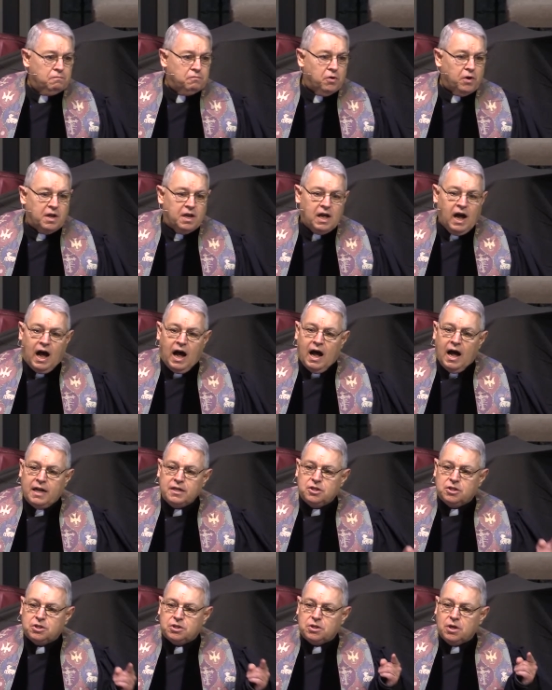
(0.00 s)
for
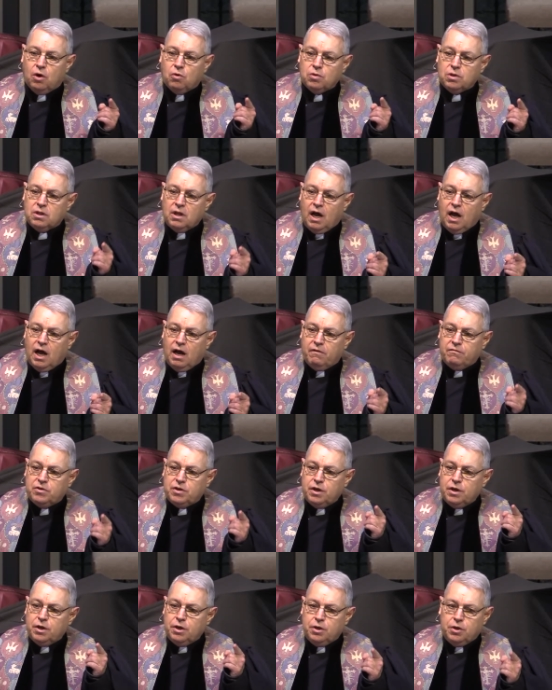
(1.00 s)
God so
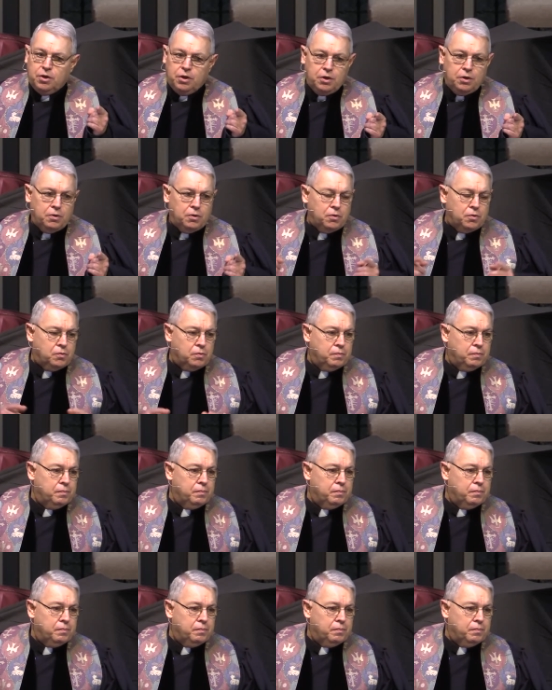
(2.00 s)
loved you